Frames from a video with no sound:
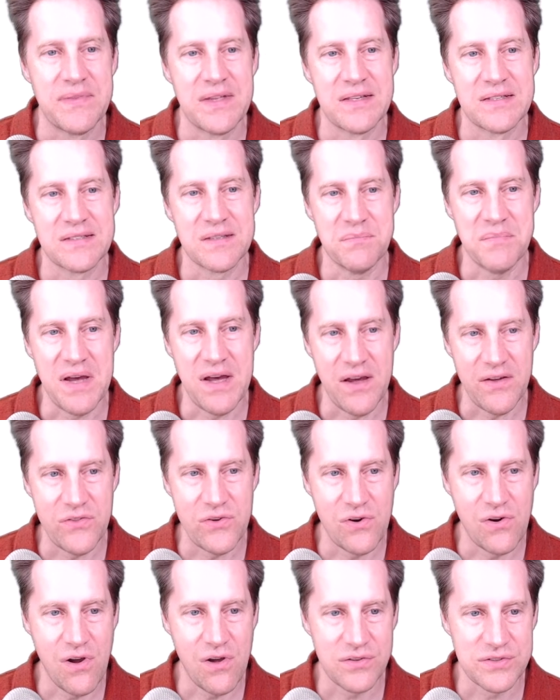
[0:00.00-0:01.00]
Some
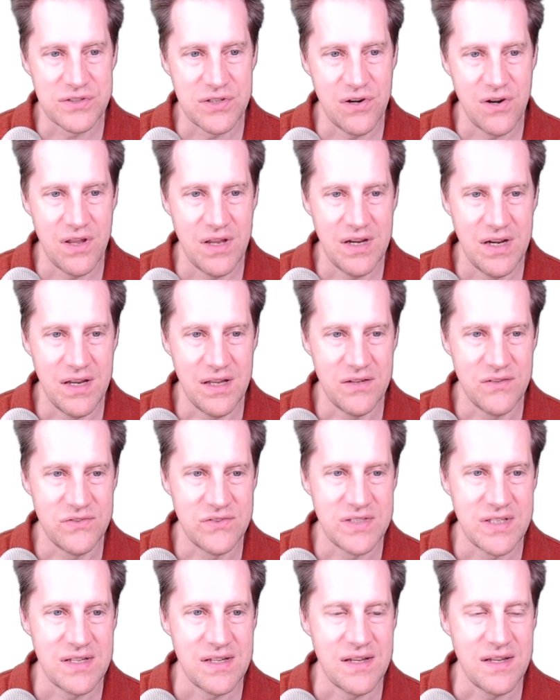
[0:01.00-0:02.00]
other
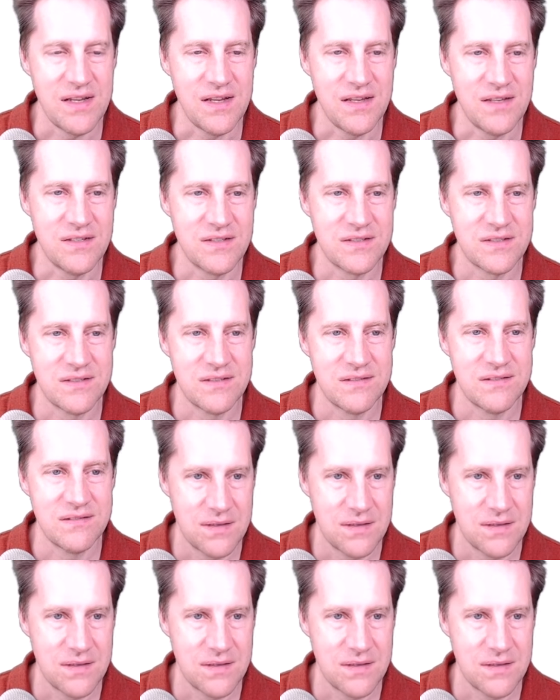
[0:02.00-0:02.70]
alternatives is